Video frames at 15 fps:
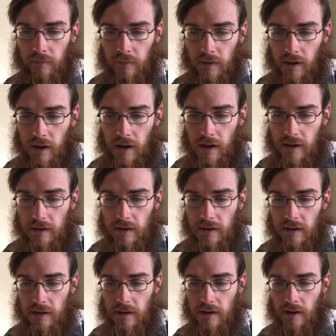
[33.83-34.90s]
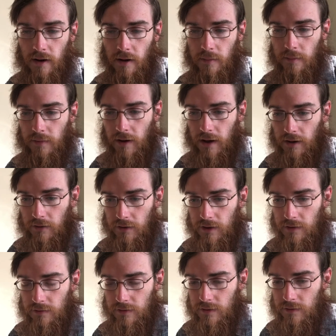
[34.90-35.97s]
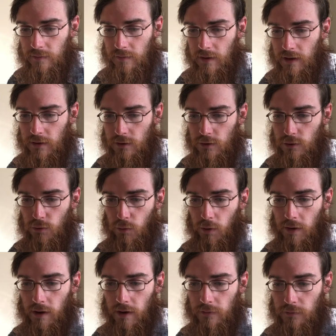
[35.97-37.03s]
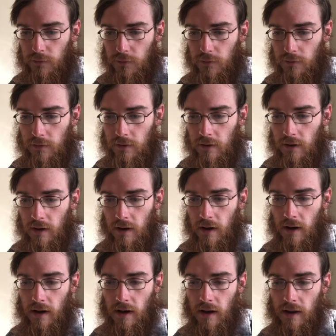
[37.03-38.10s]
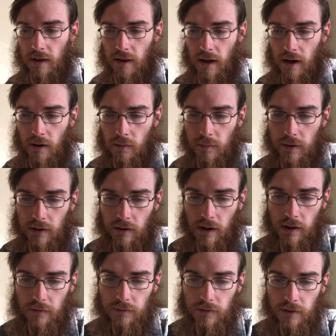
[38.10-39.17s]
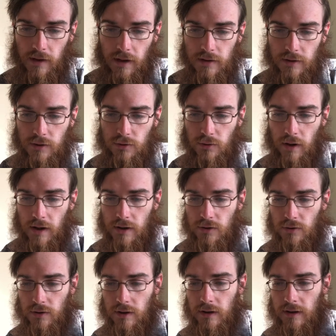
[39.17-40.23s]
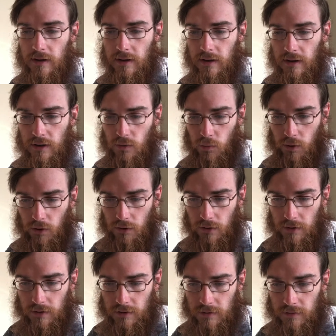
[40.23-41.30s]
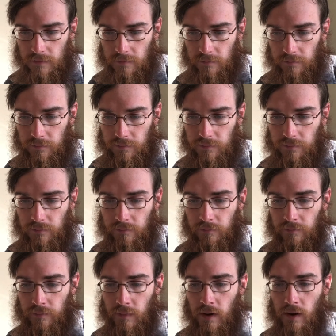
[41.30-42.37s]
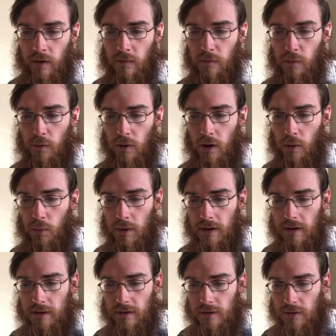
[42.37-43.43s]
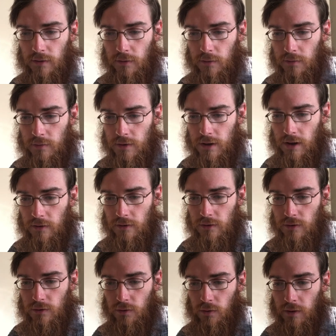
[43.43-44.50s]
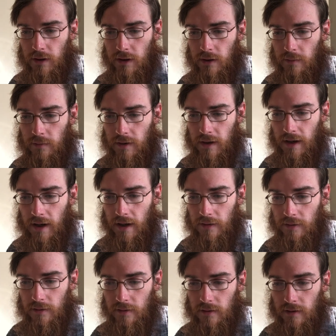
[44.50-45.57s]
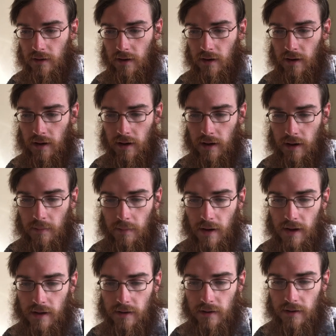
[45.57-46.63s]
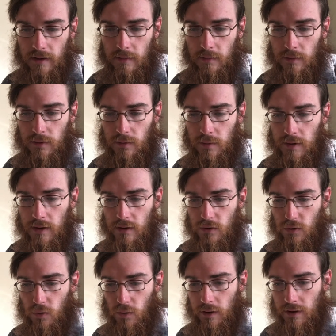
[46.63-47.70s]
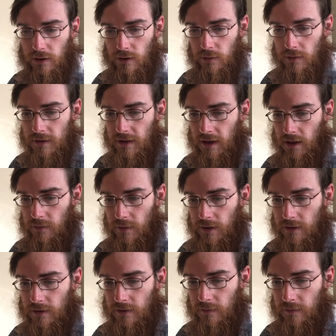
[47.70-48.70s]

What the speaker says: And it eat up thy leaves, and destroy thy fruit, and thou be left as a dry tree in the wilderness. For a wicked soul shall destroy him that hath it, and maketh him to be a joy to his enemies,